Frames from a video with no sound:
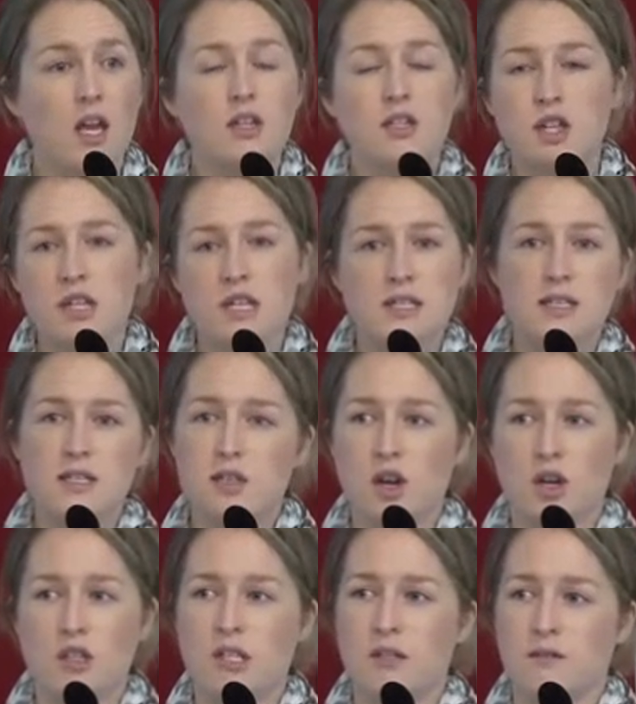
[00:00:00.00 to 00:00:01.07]
So this is
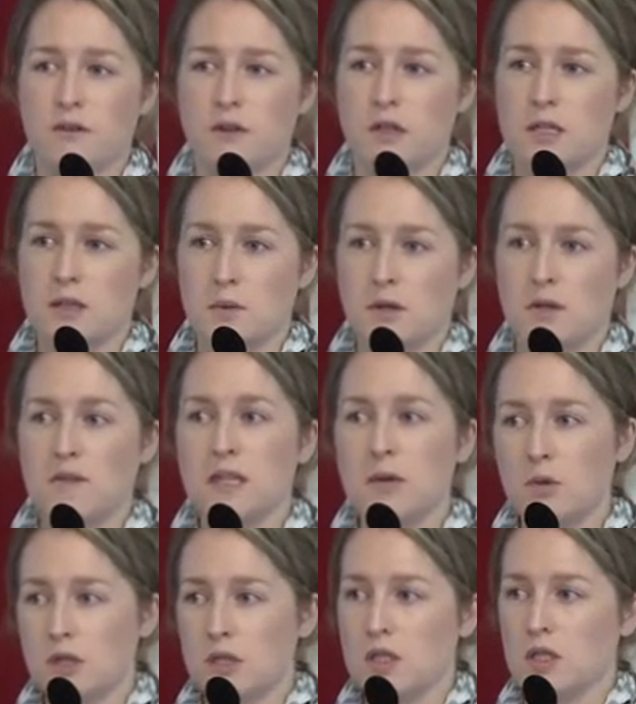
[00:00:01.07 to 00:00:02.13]
no different as well. If
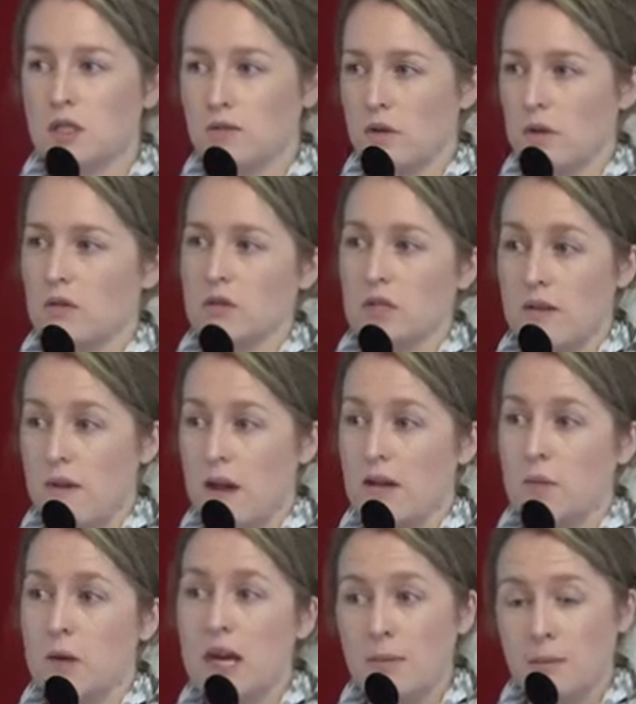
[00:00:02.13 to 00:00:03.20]
someone's just divulged they've had
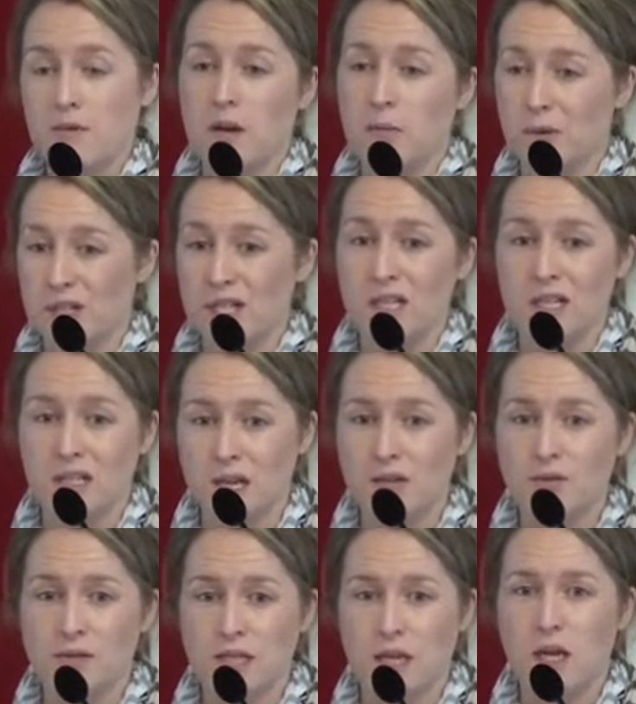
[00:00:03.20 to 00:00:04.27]
a heap of unprotected
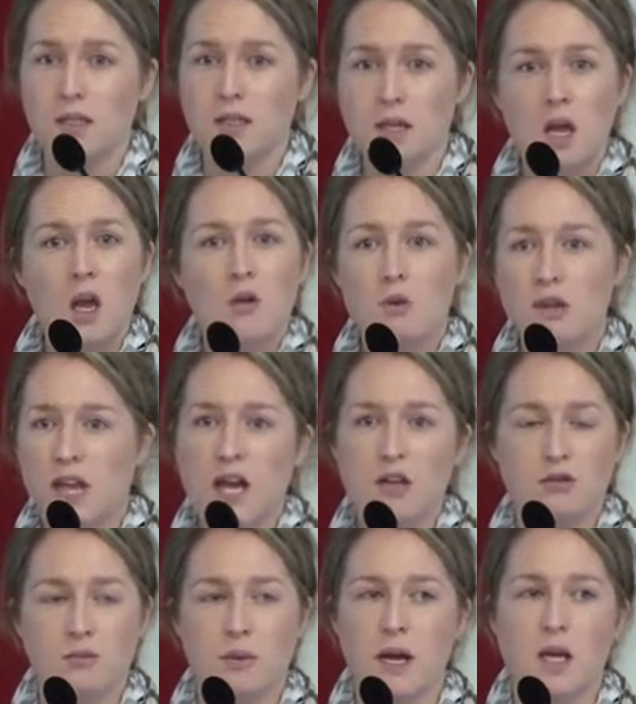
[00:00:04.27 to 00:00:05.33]
anal sex with
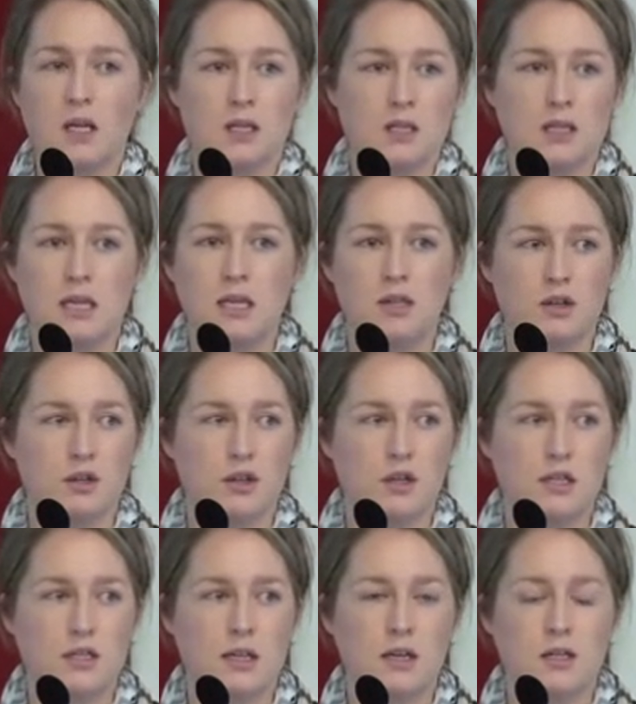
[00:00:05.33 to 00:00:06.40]
casual partners and they don't know their
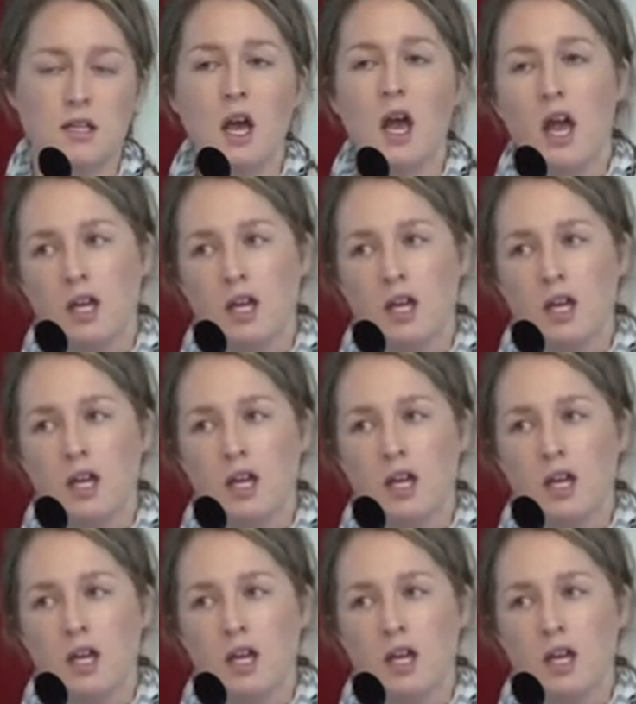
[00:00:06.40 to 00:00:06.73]
status,